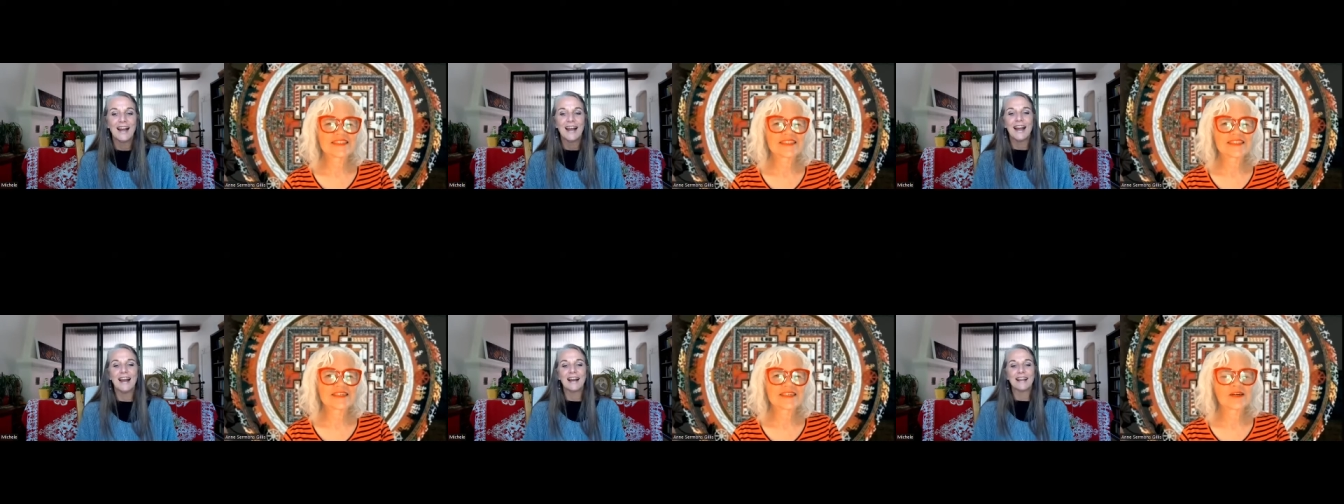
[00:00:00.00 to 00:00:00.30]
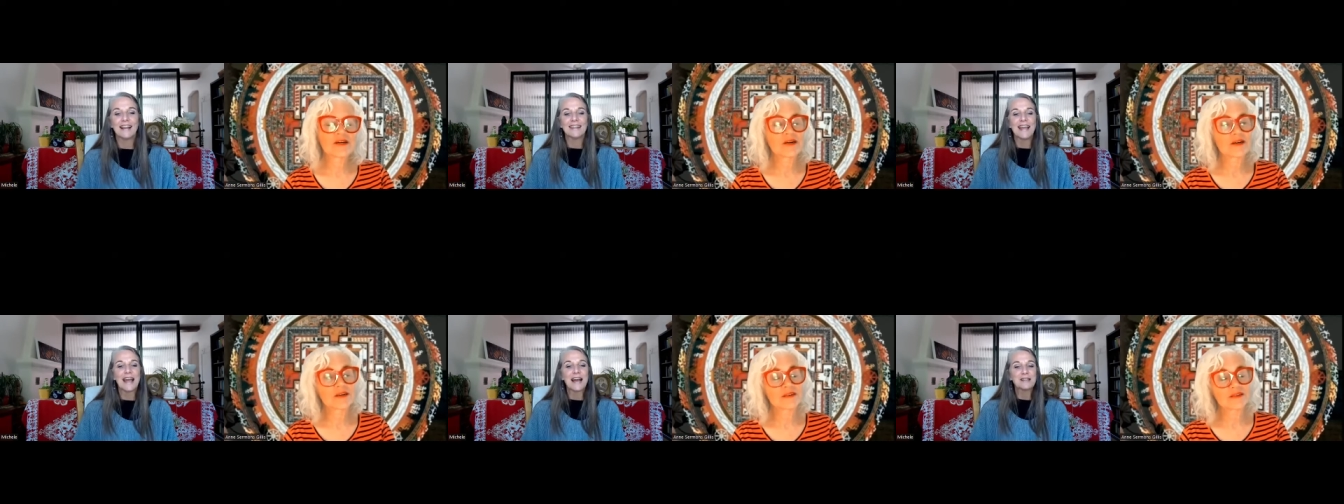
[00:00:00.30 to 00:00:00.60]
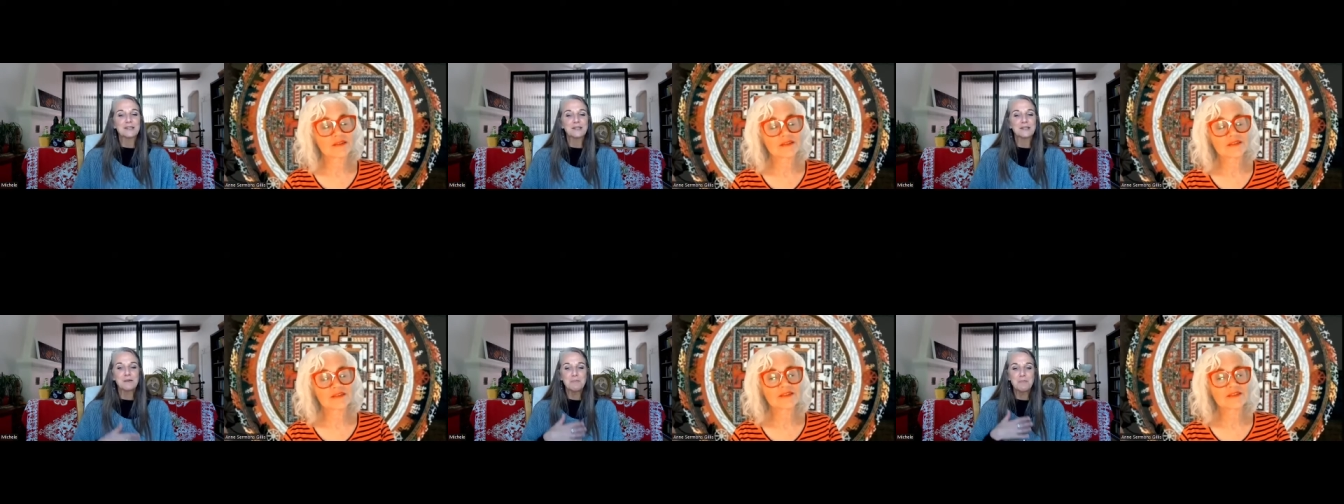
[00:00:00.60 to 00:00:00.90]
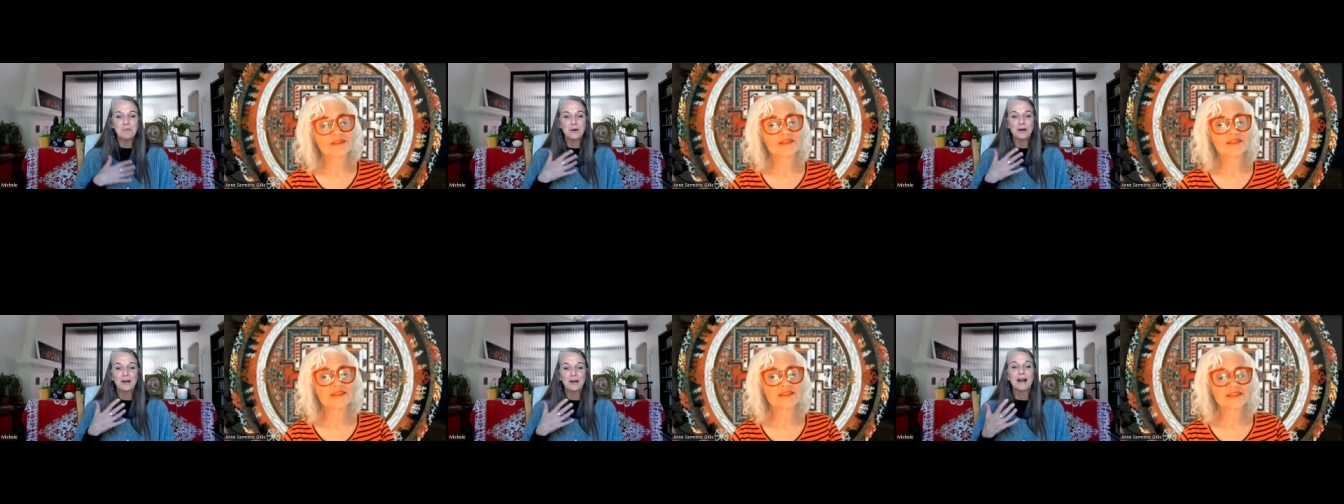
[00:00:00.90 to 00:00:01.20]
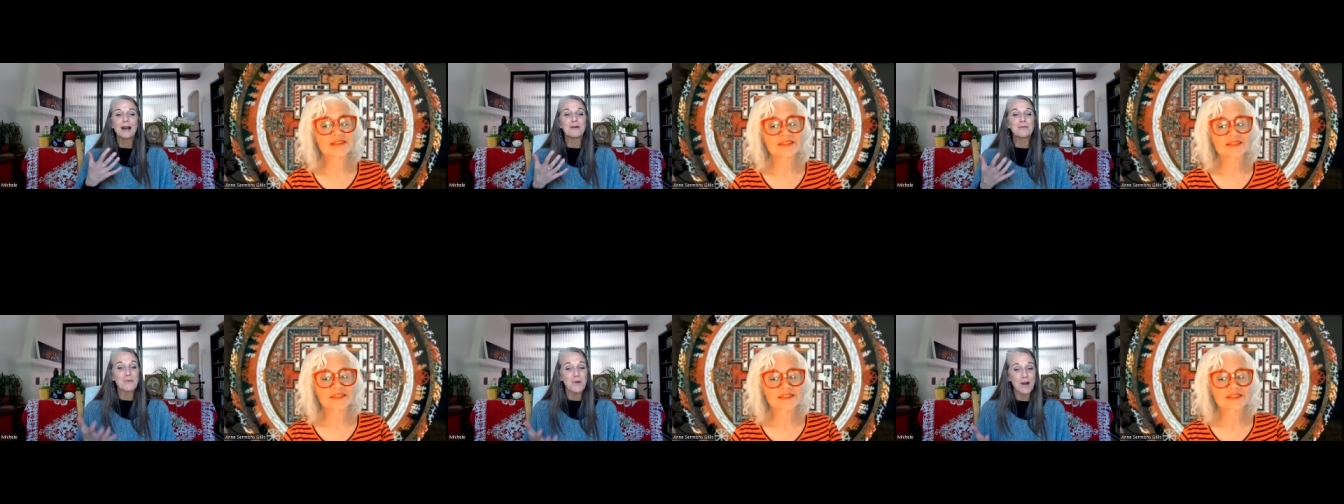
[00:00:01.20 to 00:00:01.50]
And that's the book
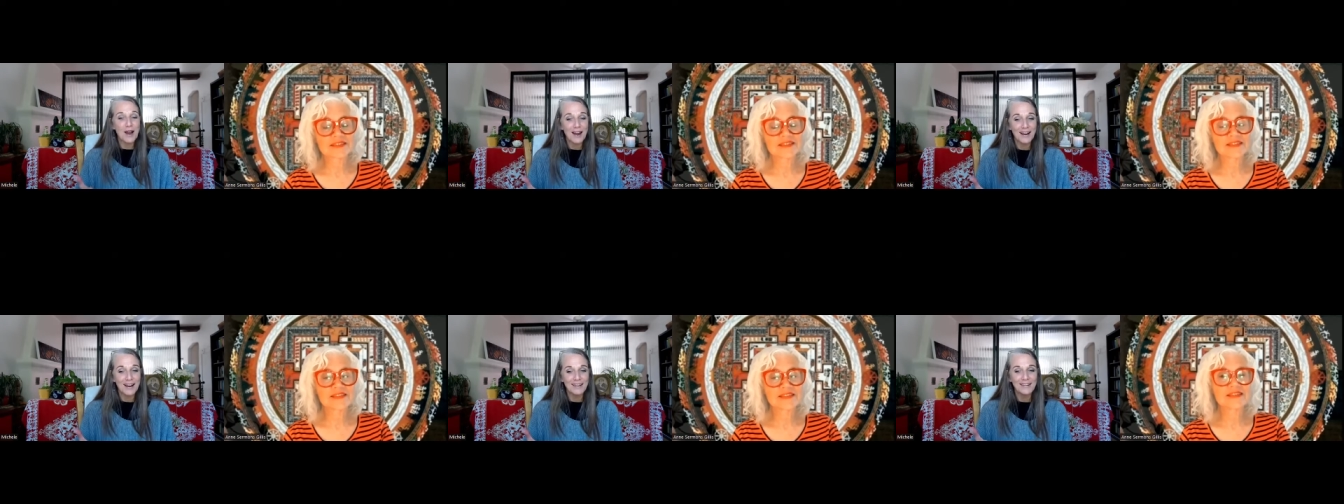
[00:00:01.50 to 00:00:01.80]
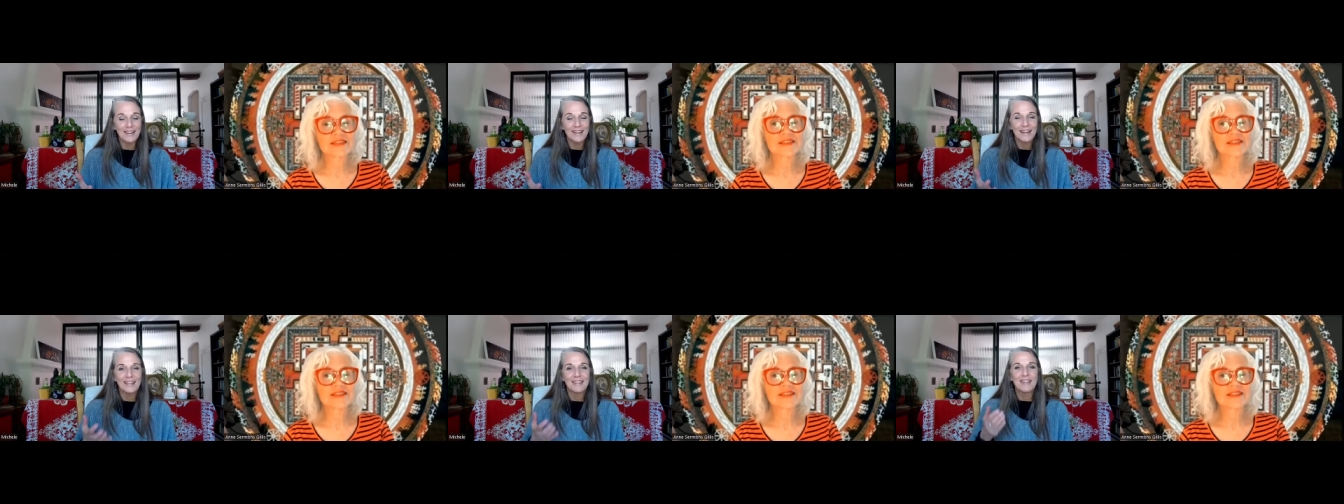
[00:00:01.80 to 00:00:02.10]
I read